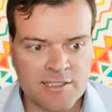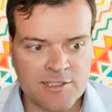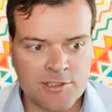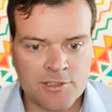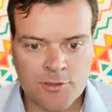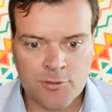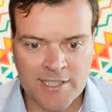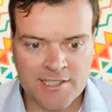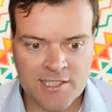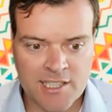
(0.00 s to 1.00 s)
a good
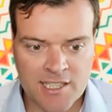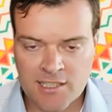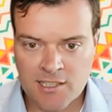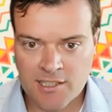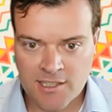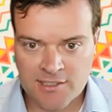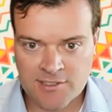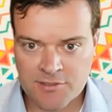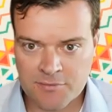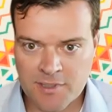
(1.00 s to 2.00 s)
question, and
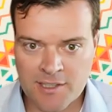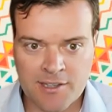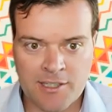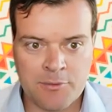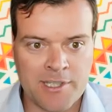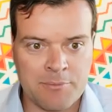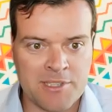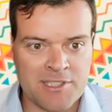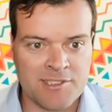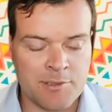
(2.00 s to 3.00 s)
it's I think we can be
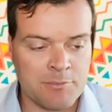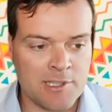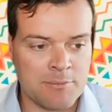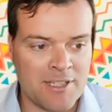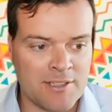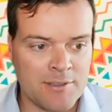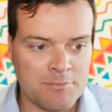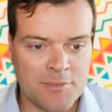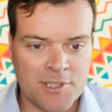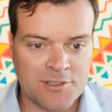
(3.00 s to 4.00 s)
simple about
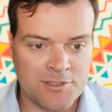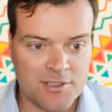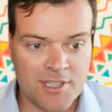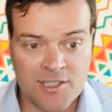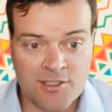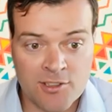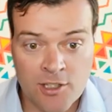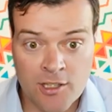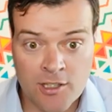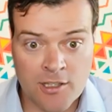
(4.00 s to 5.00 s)
it because it's
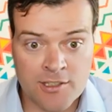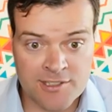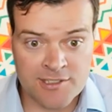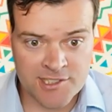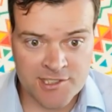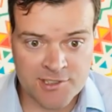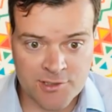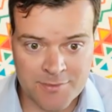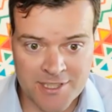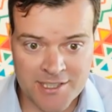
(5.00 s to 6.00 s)
not our decision to
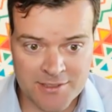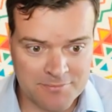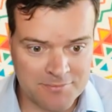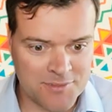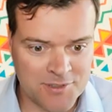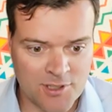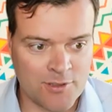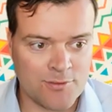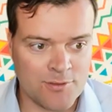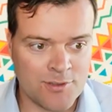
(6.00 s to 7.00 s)
make.
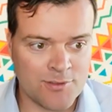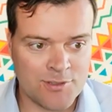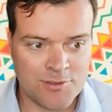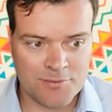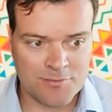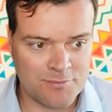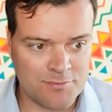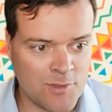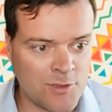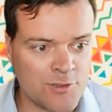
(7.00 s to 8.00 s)
So those
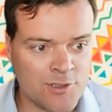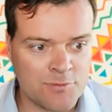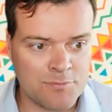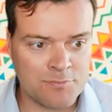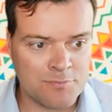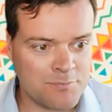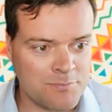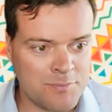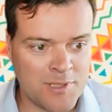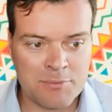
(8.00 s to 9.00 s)

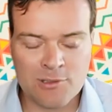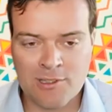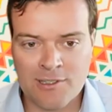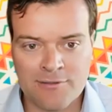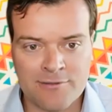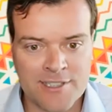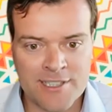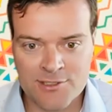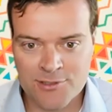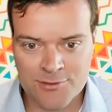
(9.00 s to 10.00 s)
people are free
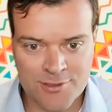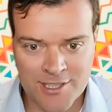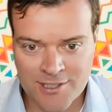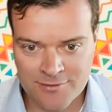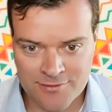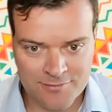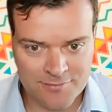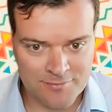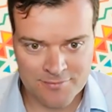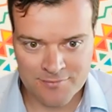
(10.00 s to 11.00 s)
to kind of,
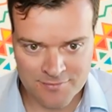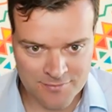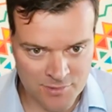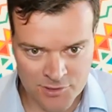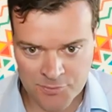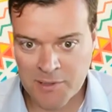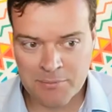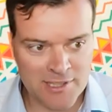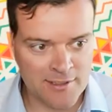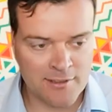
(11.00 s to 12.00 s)
those
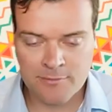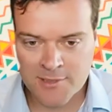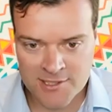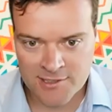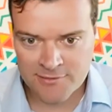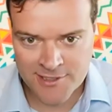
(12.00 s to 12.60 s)
people in governments are free